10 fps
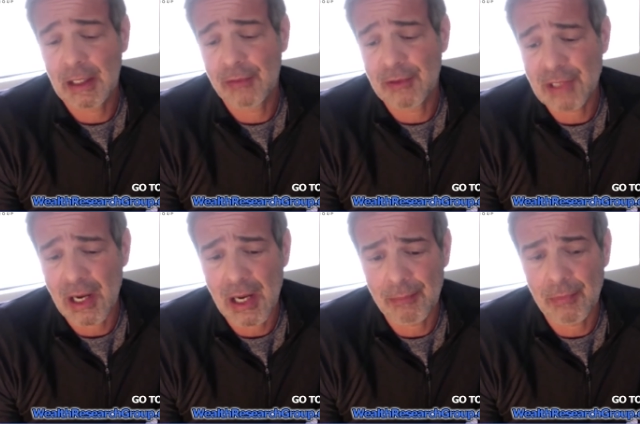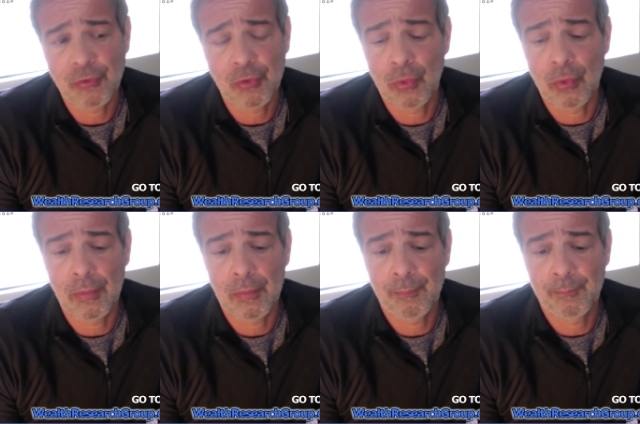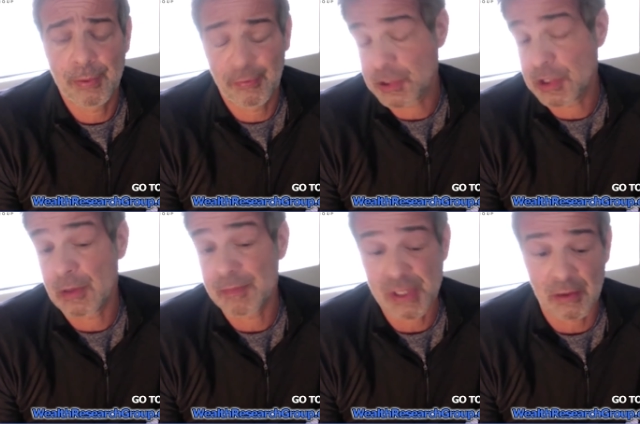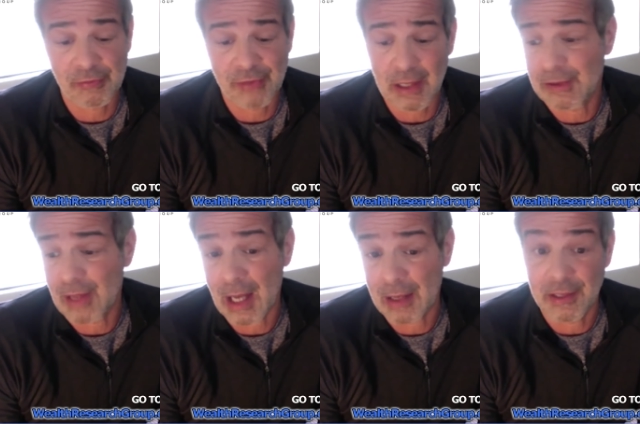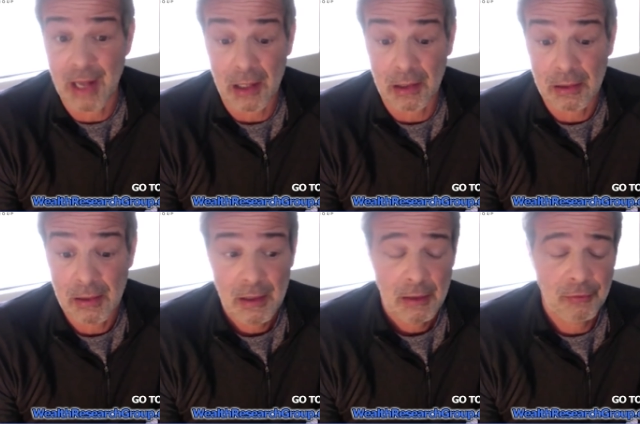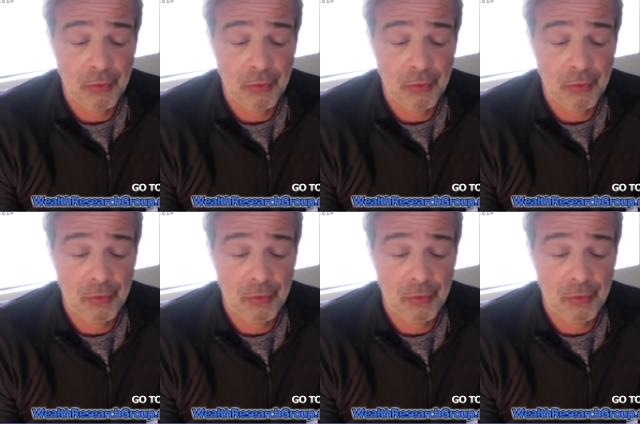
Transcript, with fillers: taking the time to position themselves out of the dollar,